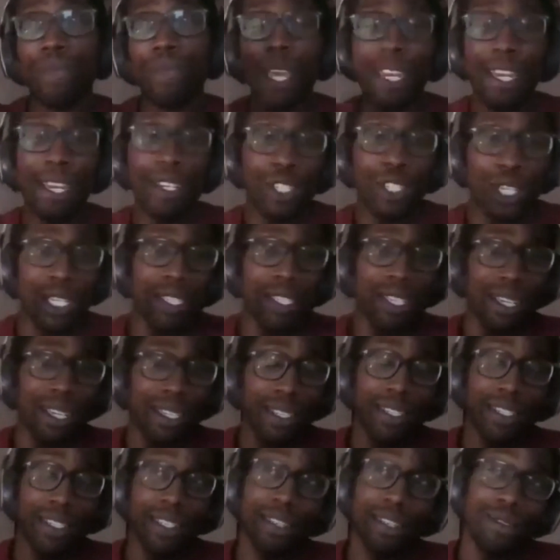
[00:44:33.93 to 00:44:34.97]
you know,
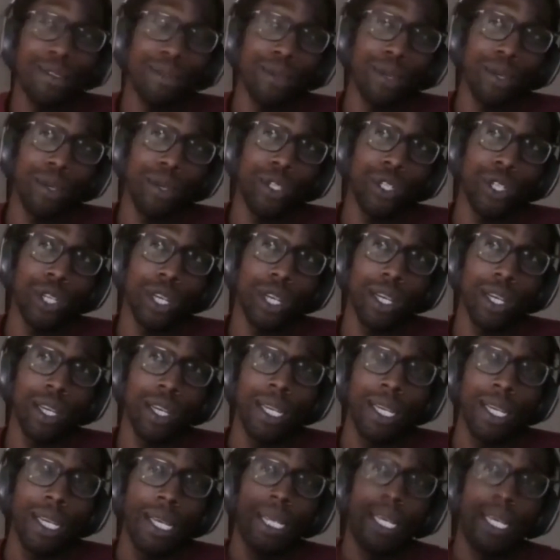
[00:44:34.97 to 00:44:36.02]
geosciences in the future.
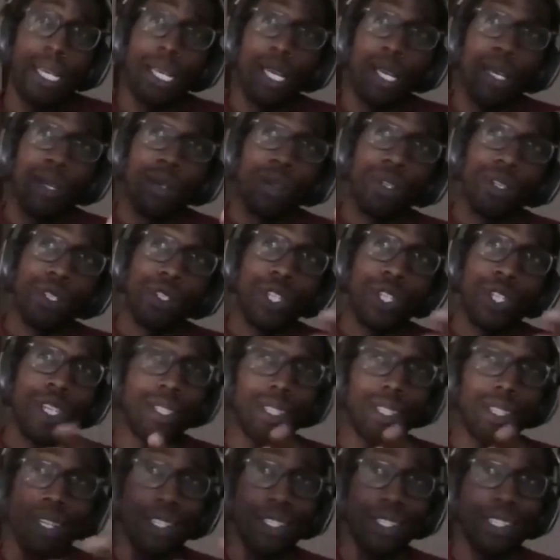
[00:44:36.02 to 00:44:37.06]

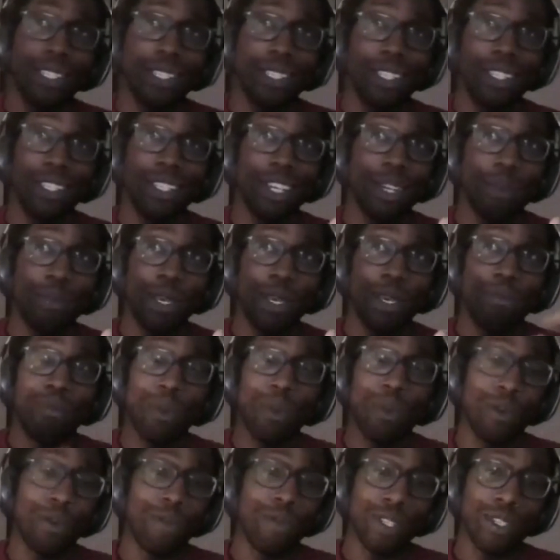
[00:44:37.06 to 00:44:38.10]
Geosciences is going to be
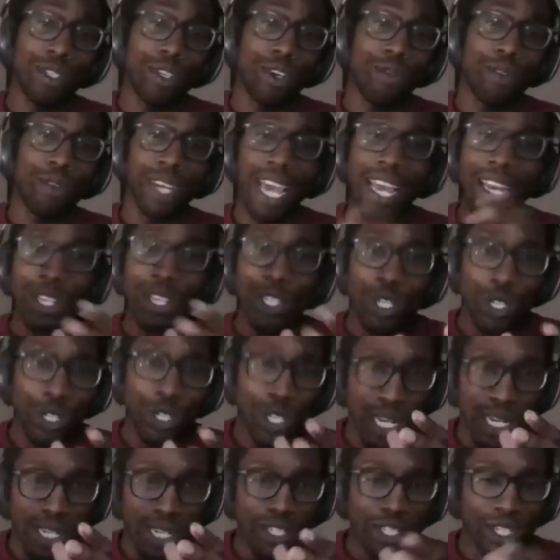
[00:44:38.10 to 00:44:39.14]
important for solving energy
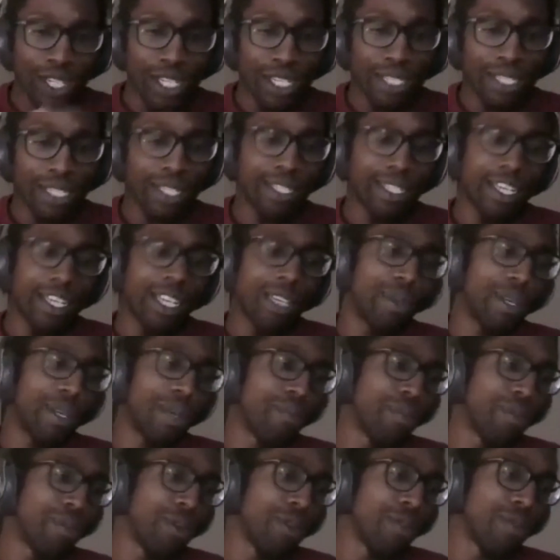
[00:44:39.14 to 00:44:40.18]
challenges. It's going to be
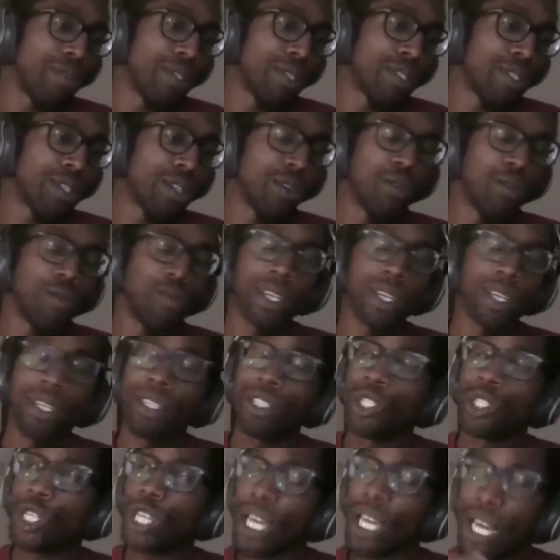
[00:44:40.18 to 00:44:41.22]
important for solving
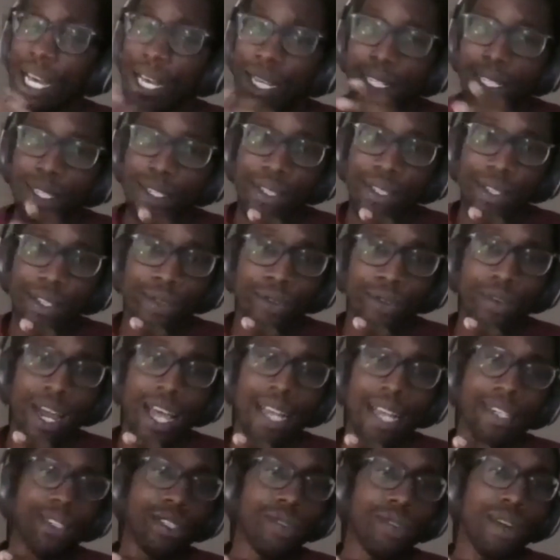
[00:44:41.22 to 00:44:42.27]
geohazard
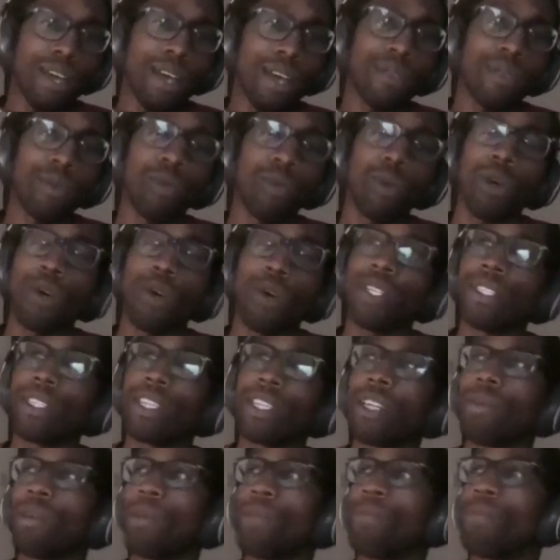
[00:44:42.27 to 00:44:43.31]
threats around the world. It's
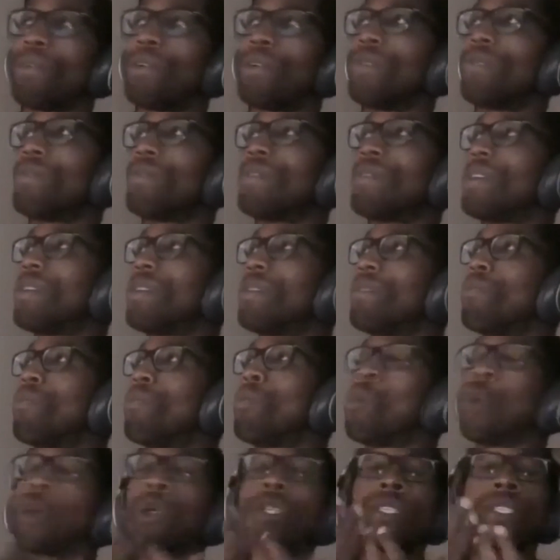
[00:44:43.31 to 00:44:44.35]
going to be important for
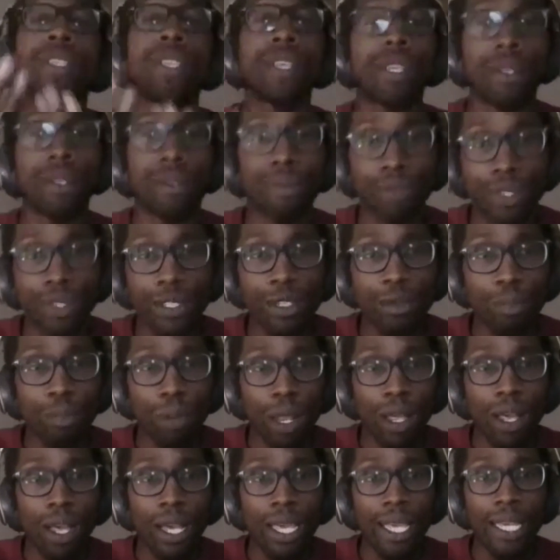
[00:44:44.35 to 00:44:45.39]
water
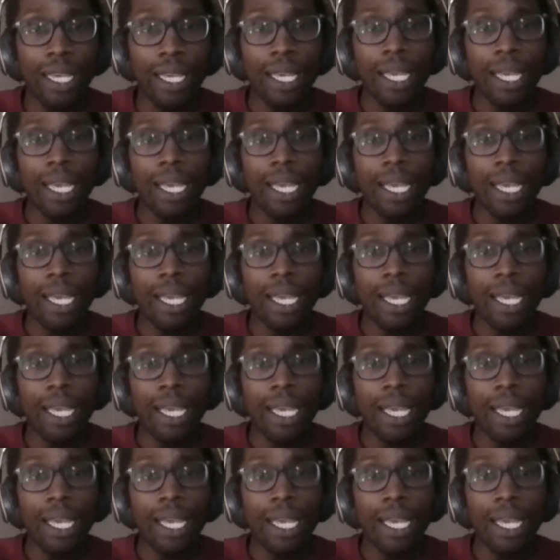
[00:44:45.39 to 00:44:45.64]
supply